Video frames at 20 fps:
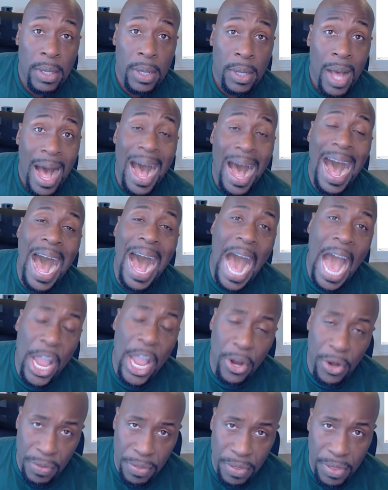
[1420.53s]

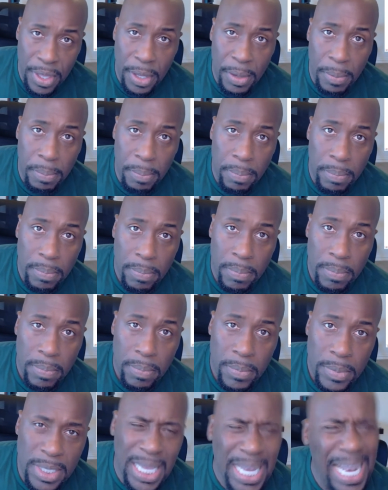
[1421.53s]
hire them.
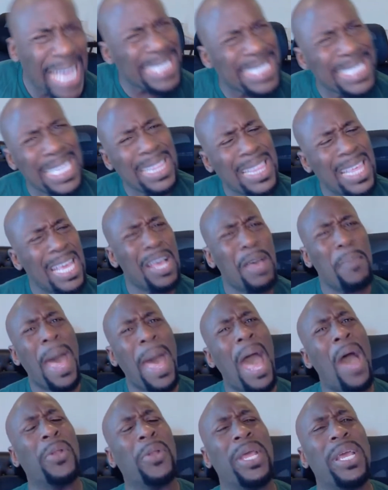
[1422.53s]
See, that's the thing
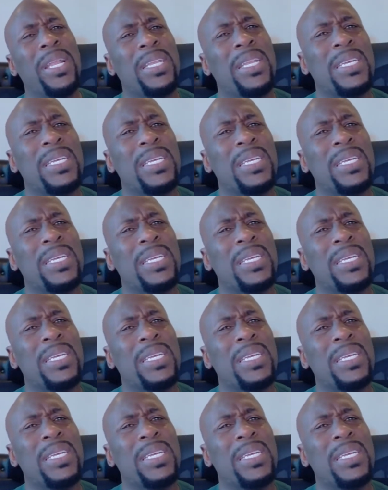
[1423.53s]
about it.